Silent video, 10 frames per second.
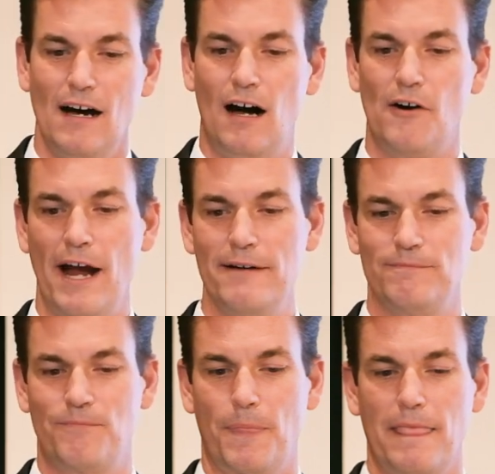All right.
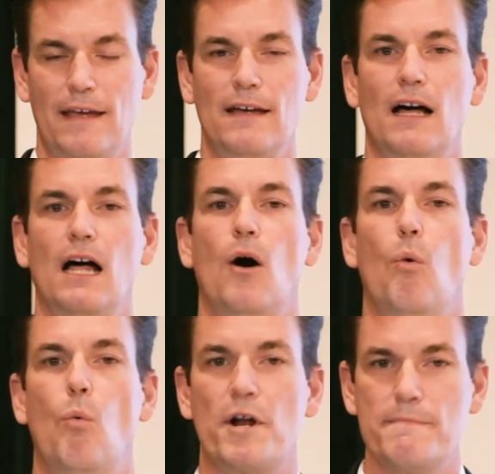
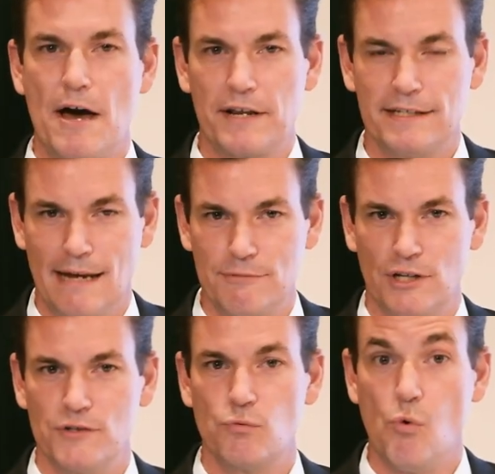What about
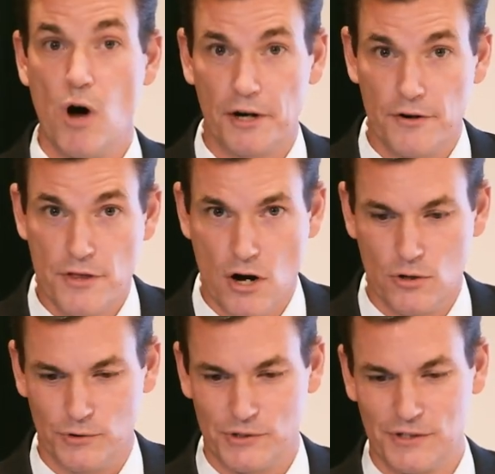exemptions? What are
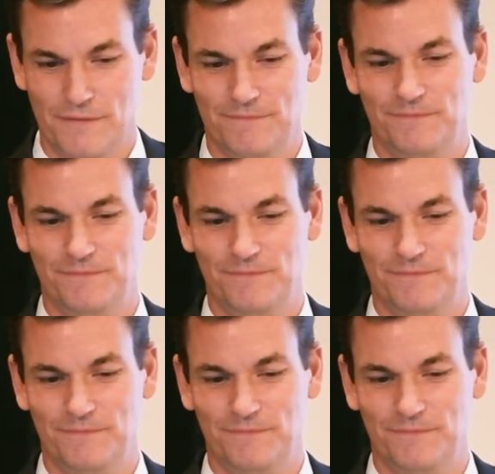those?